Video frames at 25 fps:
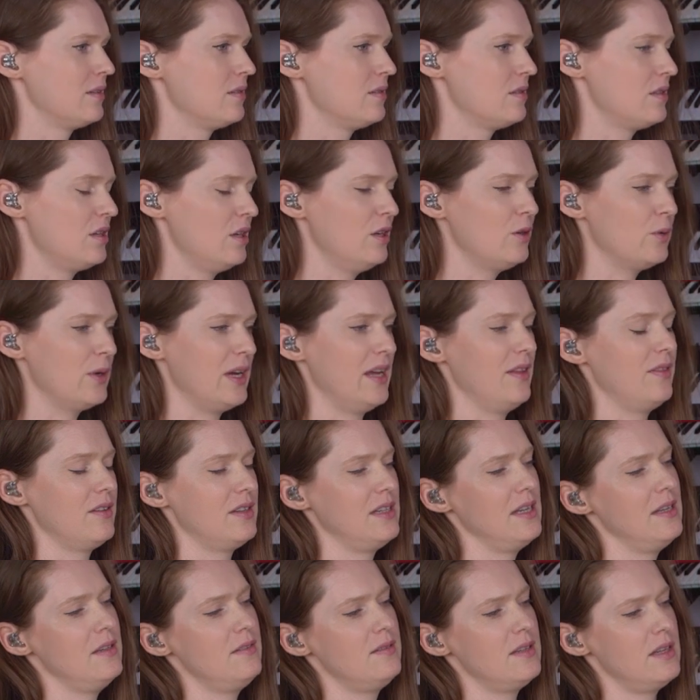to it,
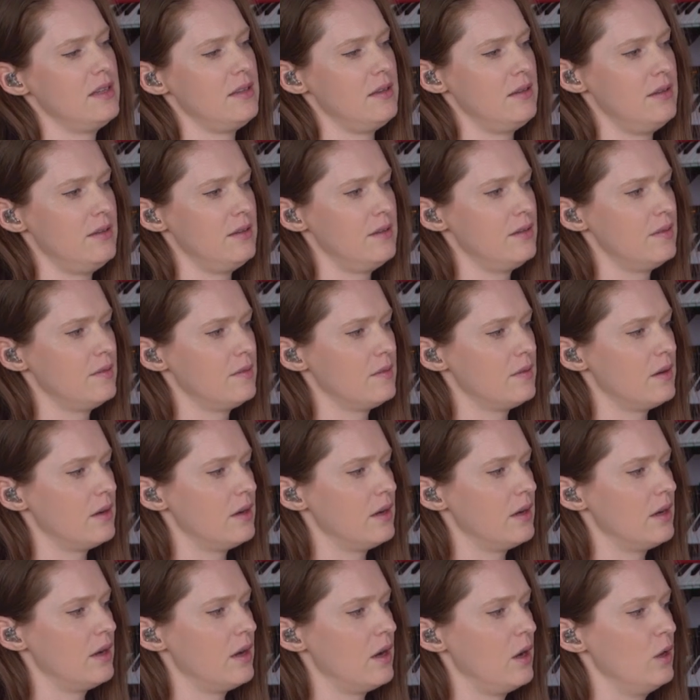that it didn't
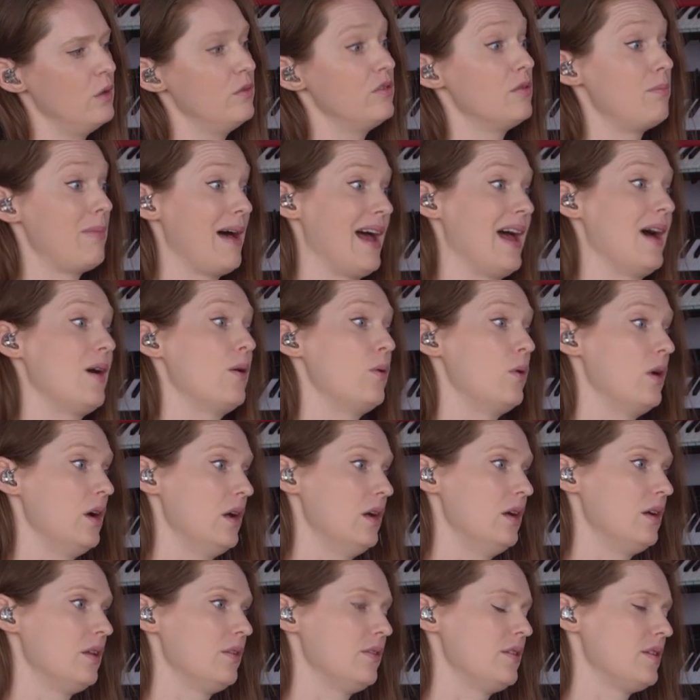
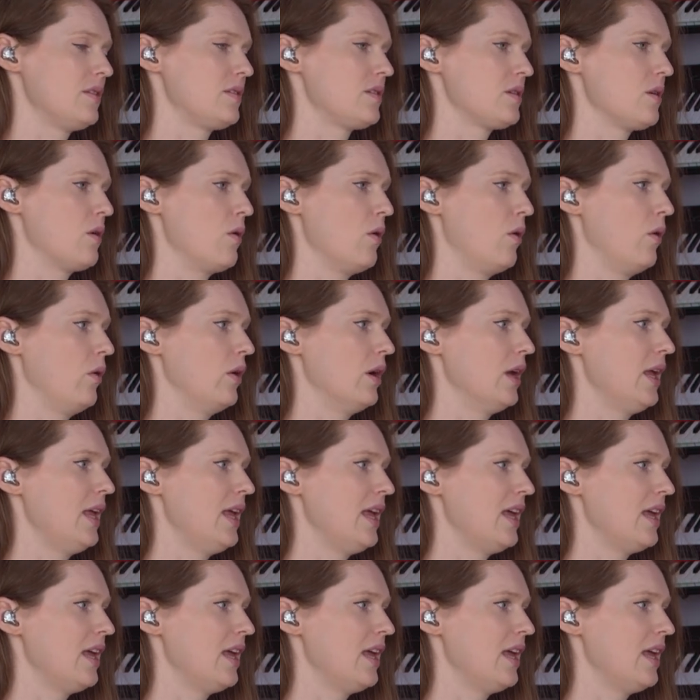overpower the song.